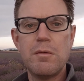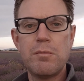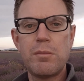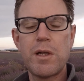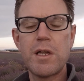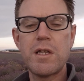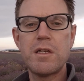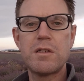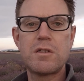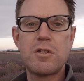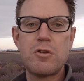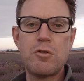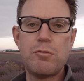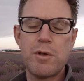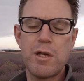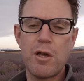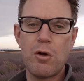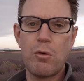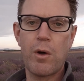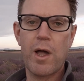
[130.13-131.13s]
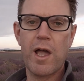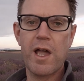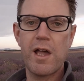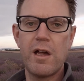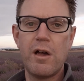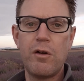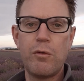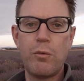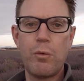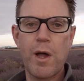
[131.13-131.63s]
please do be
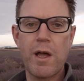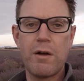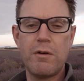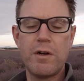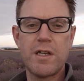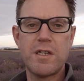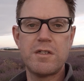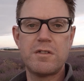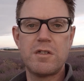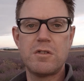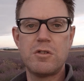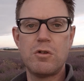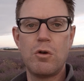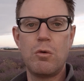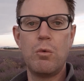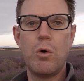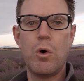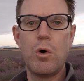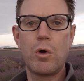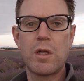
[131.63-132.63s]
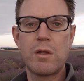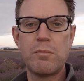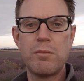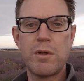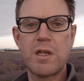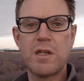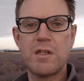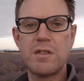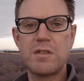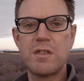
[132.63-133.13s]
aware of where it is that you're walking,
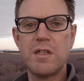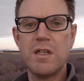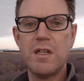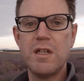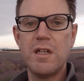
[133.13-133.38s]
because